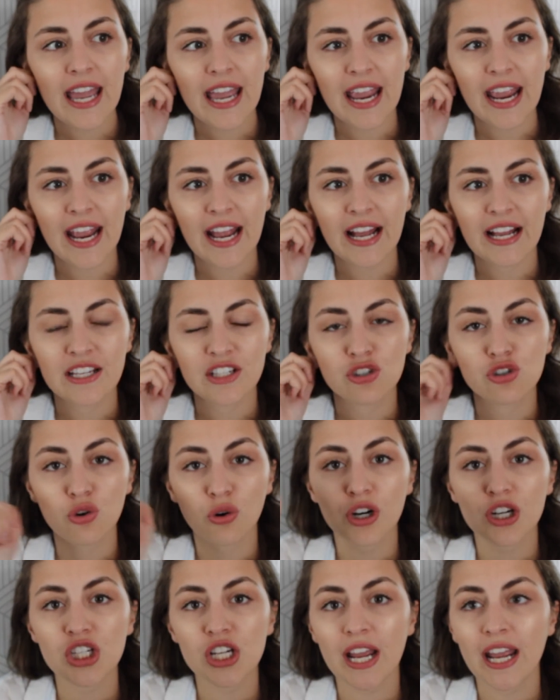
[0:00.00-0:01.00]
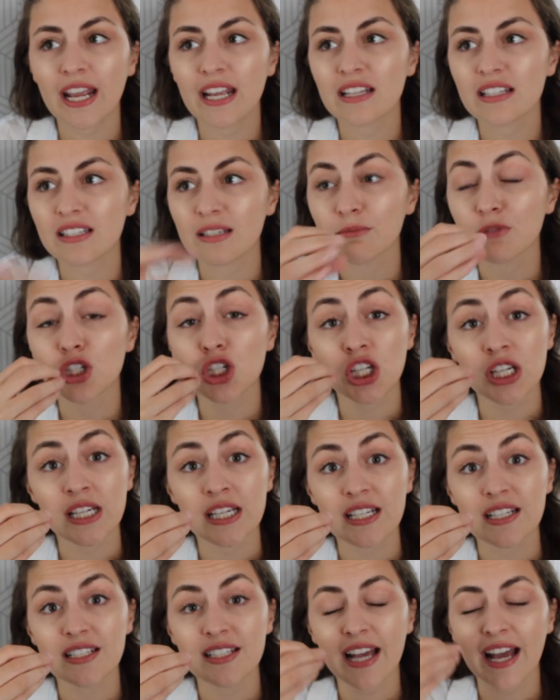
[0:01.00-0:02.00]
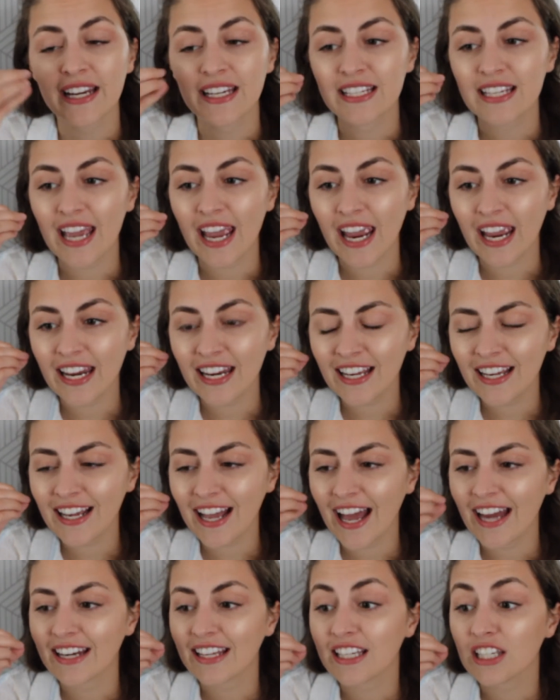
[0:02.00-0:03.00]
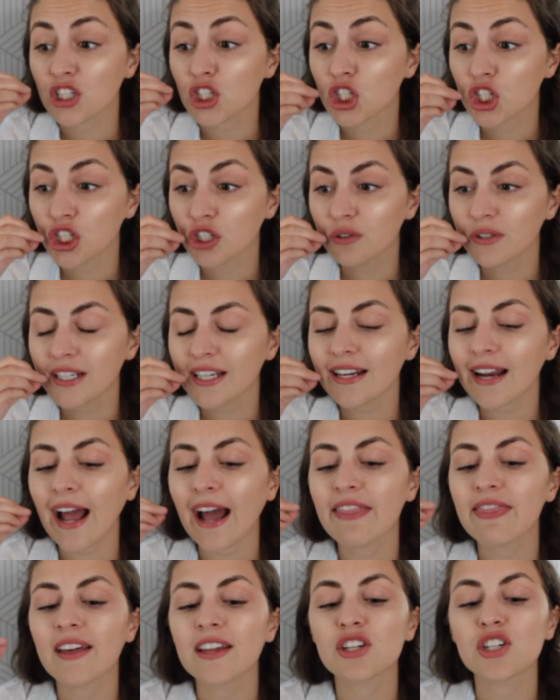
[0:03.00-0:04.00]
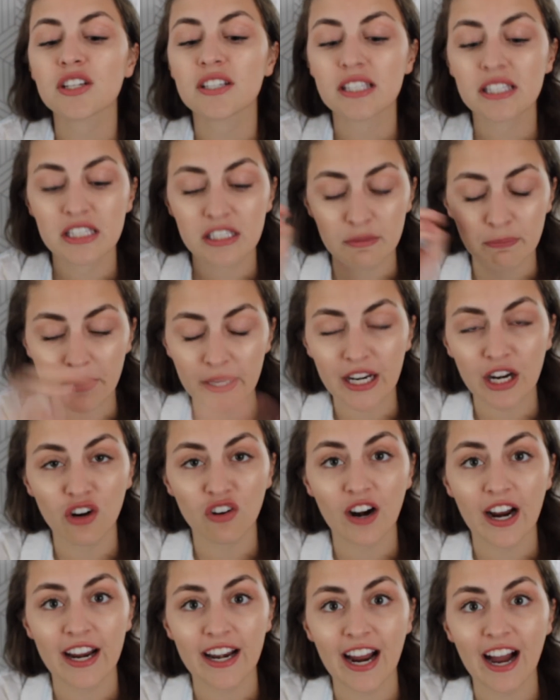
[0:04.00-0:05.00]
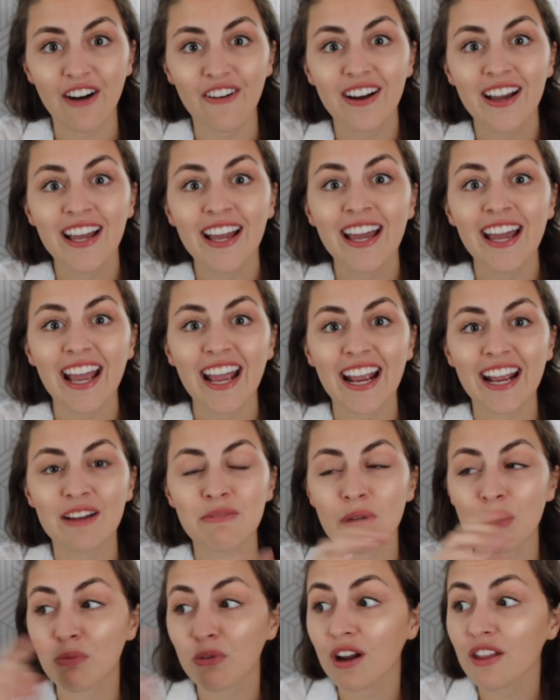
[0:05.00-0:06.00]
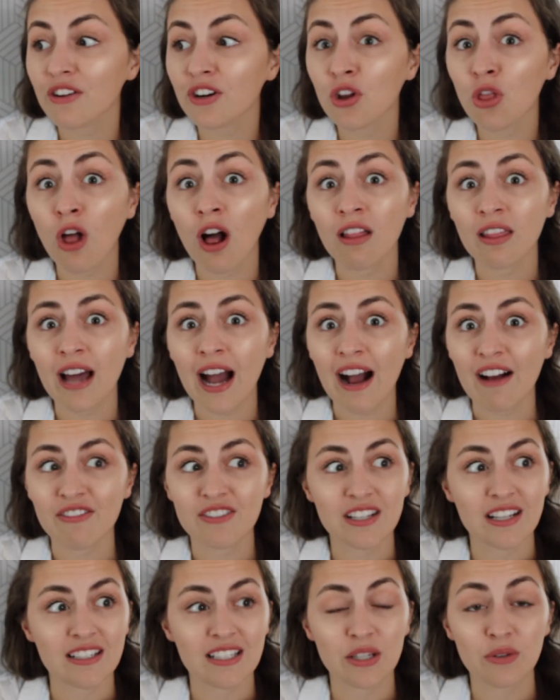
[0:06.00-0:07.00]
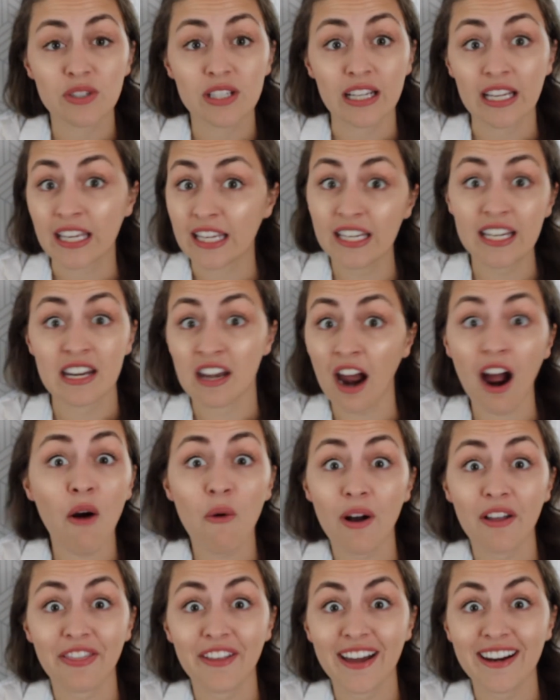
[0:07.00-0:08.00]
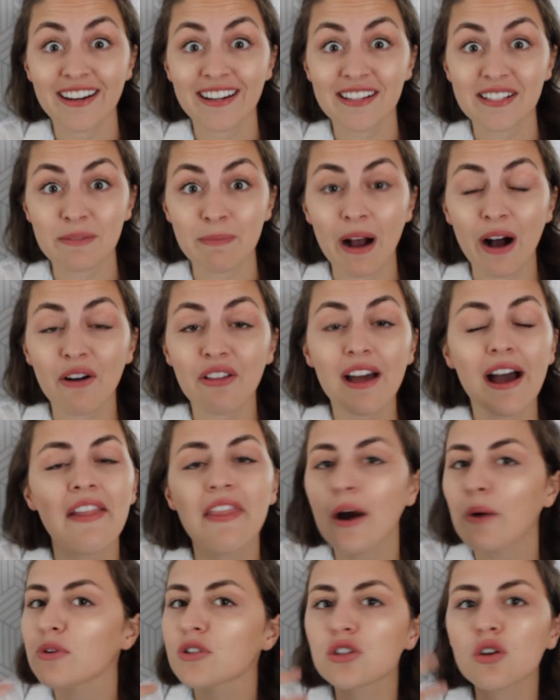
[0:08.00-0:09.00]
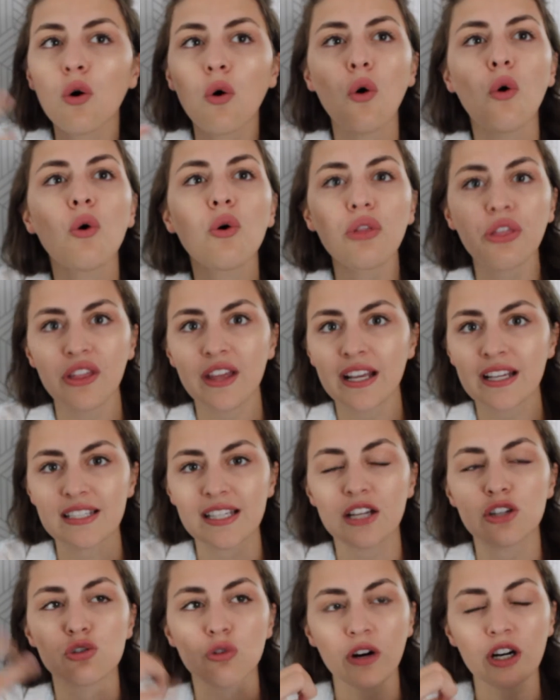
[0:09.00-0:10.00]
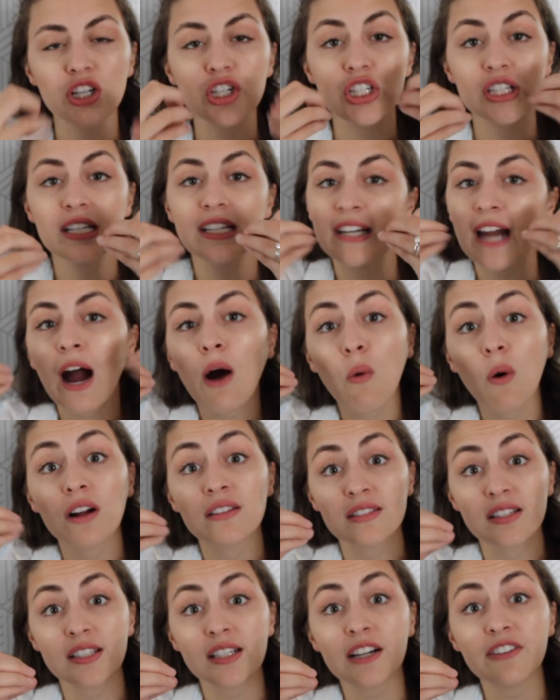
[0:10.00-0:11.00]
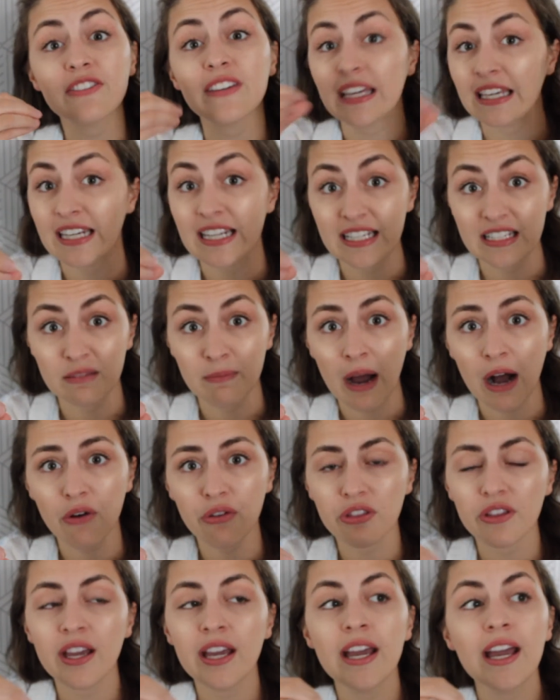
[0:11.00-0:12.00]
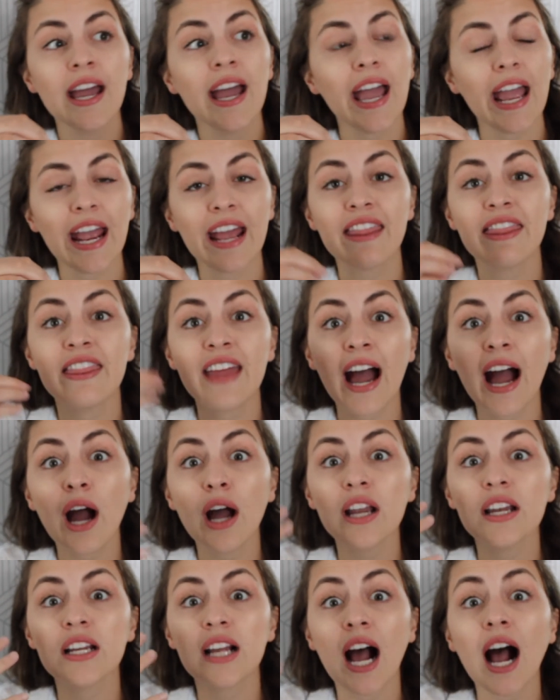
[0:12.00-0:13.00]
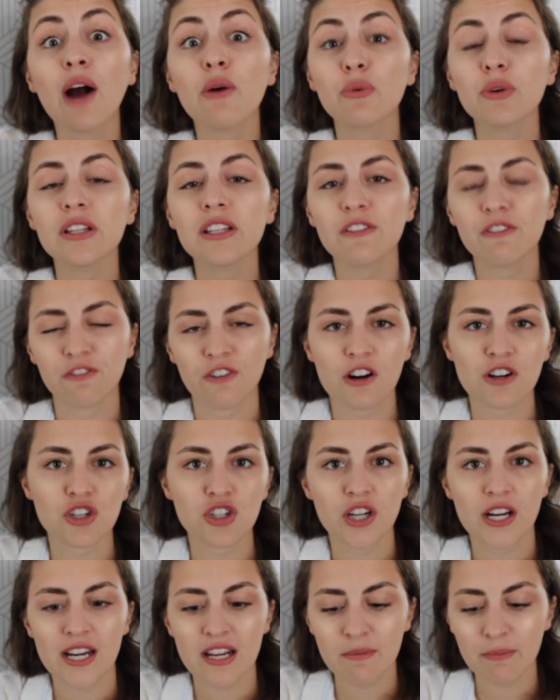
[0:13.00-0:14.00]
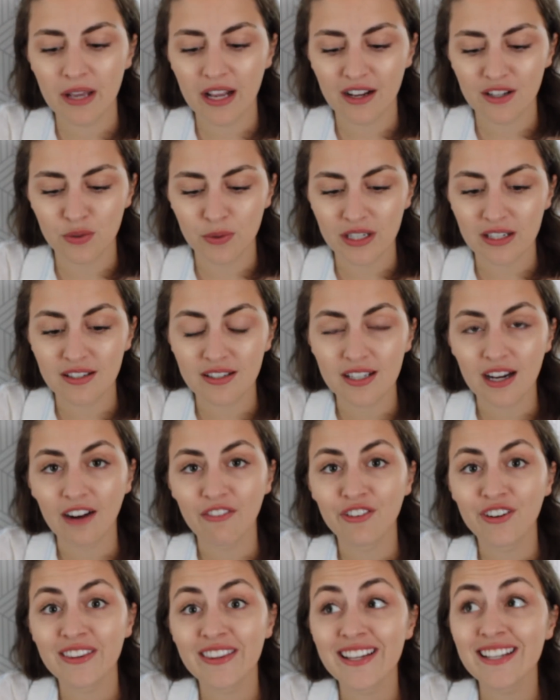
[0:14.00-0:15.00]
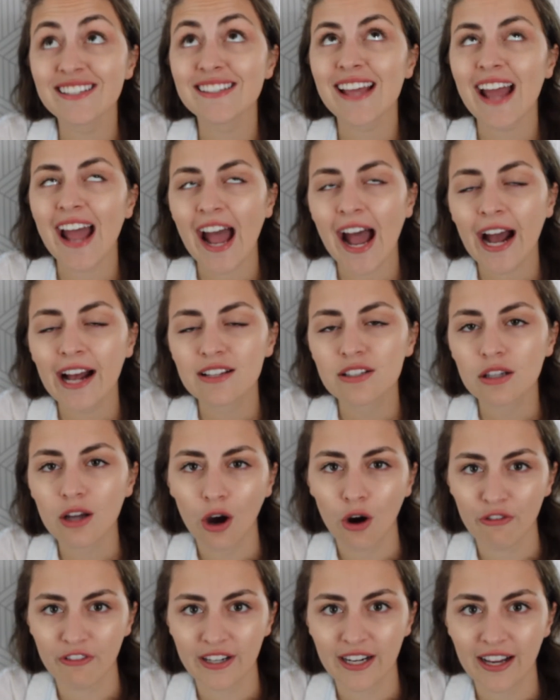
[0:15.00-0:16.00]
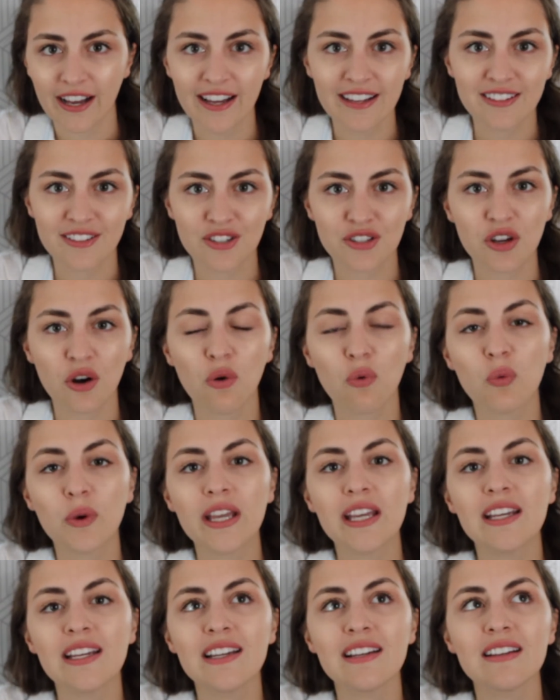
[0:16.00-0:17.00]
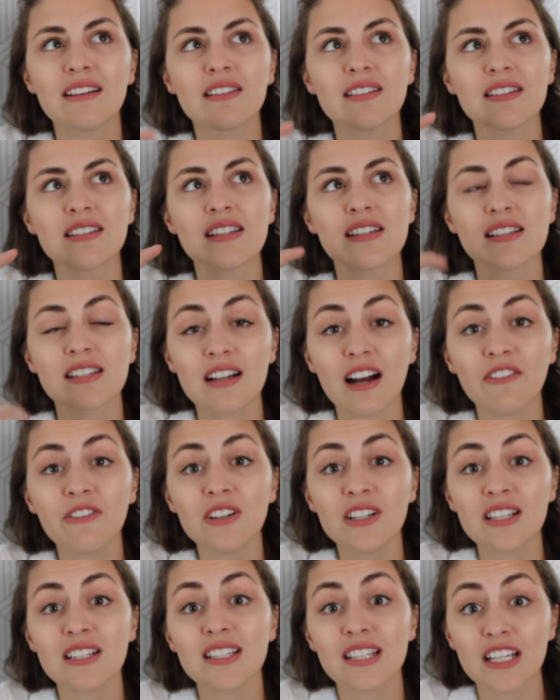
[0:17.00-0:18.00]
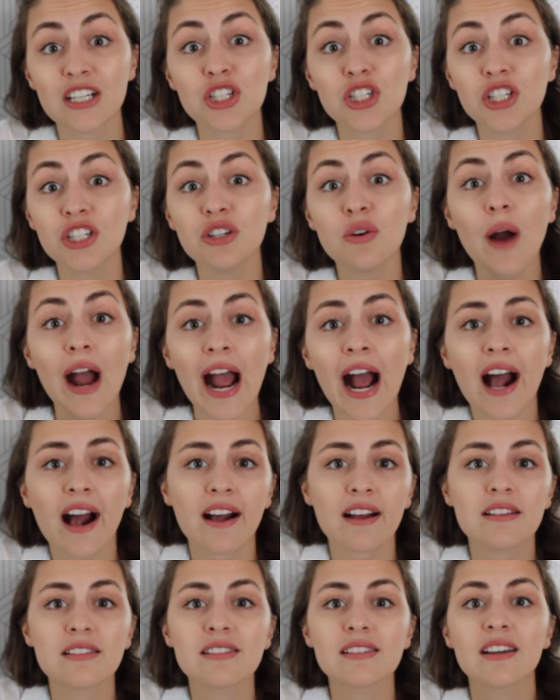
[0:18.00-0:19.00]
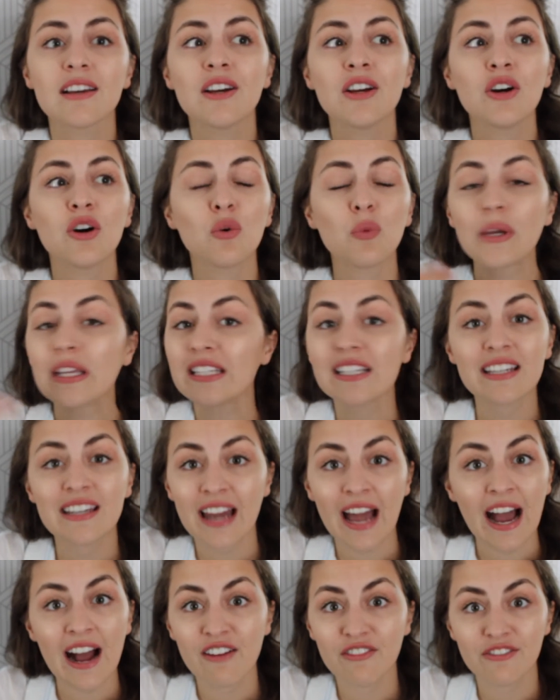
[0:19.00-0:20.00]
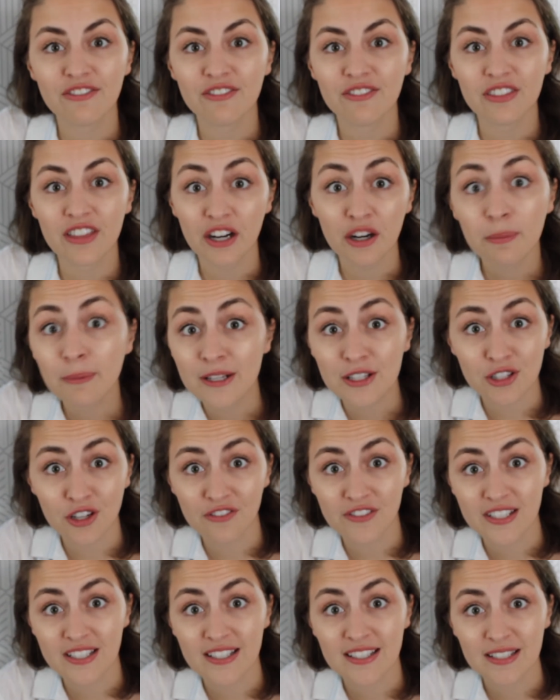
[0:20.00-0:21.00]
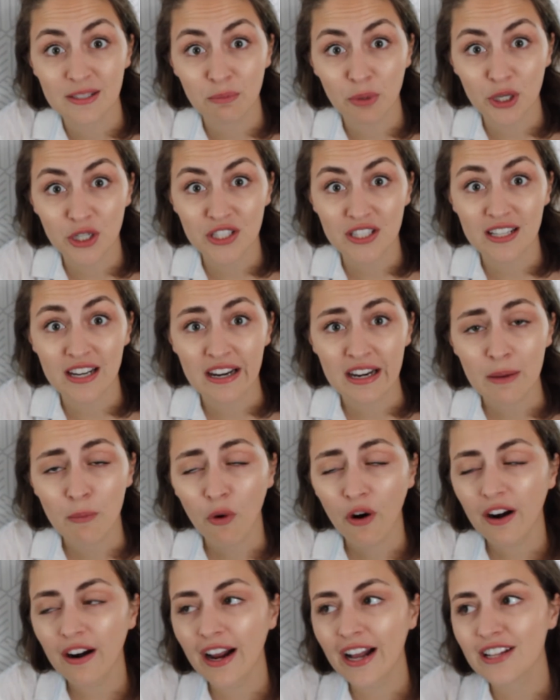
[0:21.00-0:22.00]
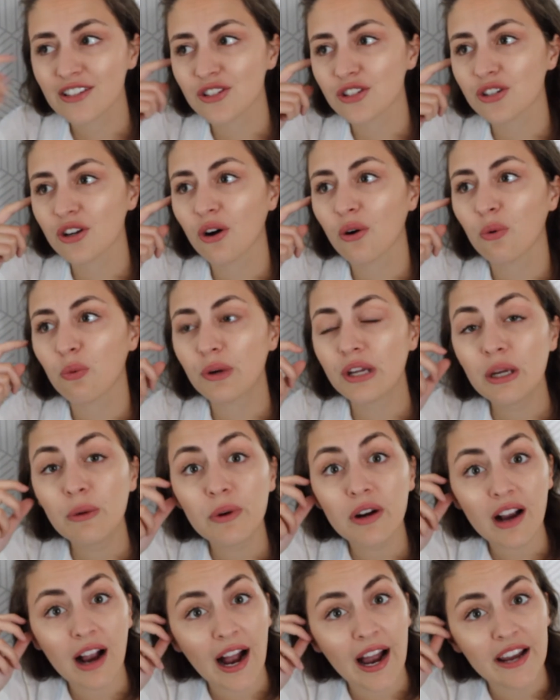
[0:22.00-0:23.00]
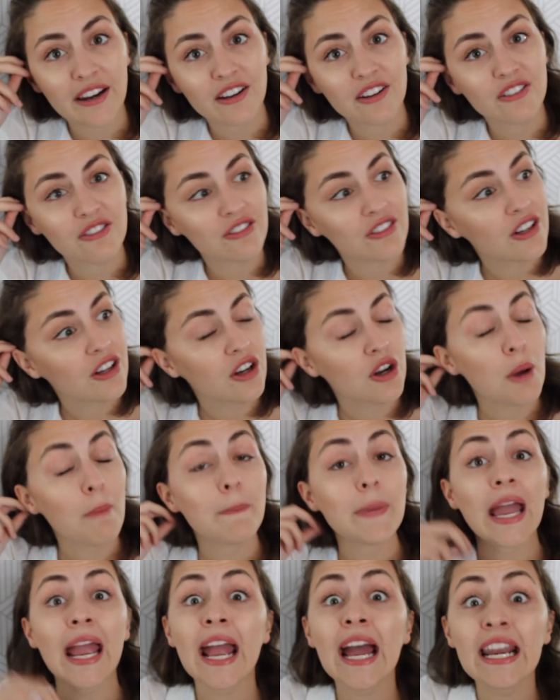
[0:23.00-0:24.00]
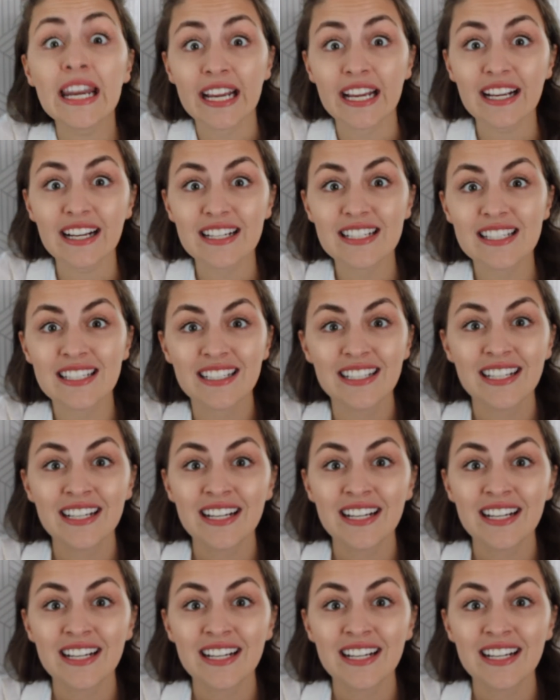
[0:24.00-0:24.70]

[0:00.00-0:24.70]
And George ate some cheese, and he ate it and he chewed it and then just spit it right out. And my brother-in-law laughed because he was like, he did not want that in his mouth. And that was the whole thing, is that George did not want stuff in his mouth. And that got really frustrating because we discovered this as COVID hit. So we discovered this issue as we didn't have therapy services in person anymore. And so we were kind of panicked